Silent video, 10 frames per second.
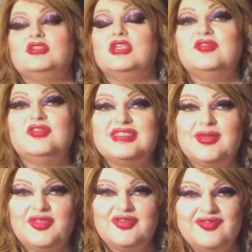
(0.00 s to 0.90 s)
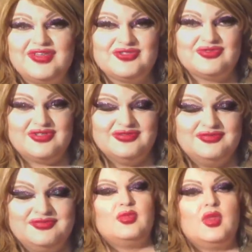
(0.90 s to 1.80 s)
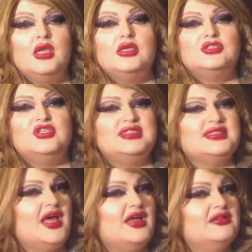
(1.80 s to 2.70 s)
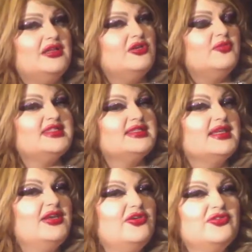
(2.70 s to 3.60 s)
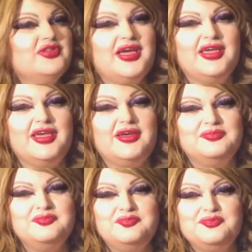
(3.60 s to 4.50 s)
just for something visual. She's a little bit skinnier than I am,